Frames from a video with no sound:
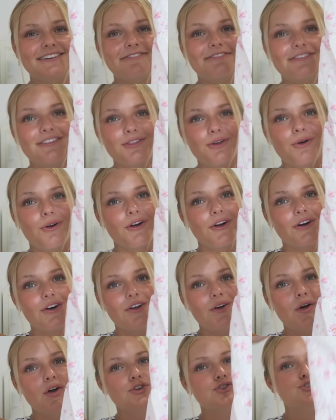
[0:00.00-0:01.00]
The
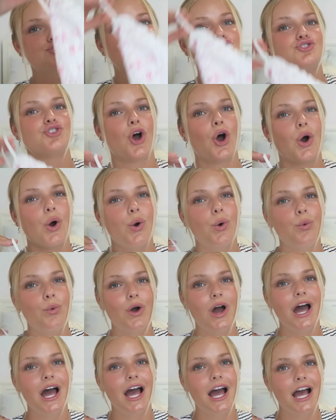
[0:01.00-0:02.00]
floral,
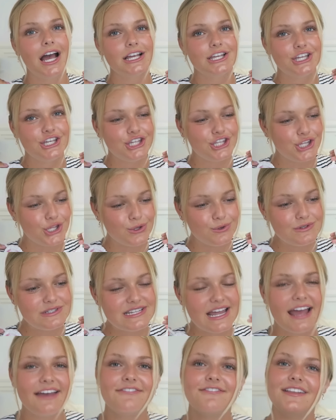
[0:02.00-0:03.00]
so
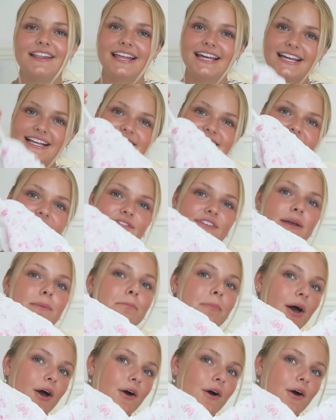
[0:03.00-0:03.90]
cute. I feel like it's giving